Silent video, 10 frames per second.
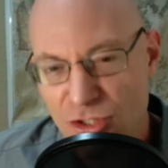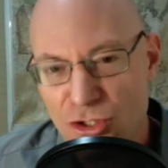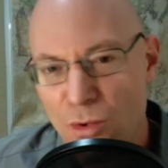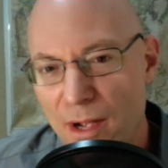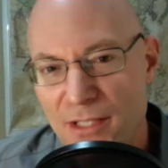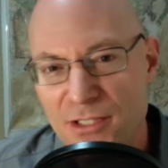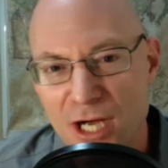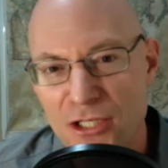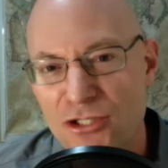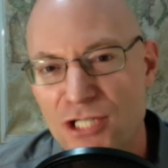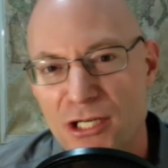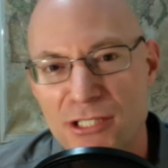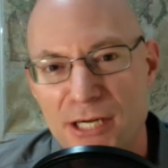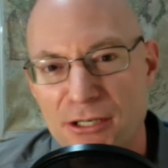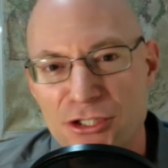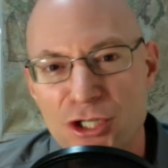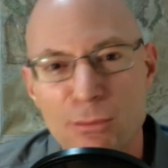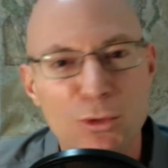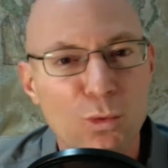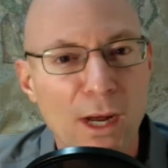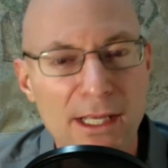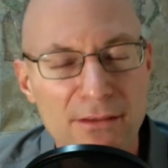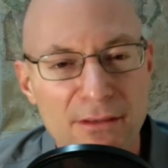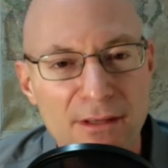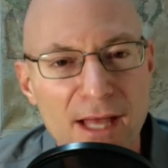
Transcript: U.S. Undersecretary Sherman right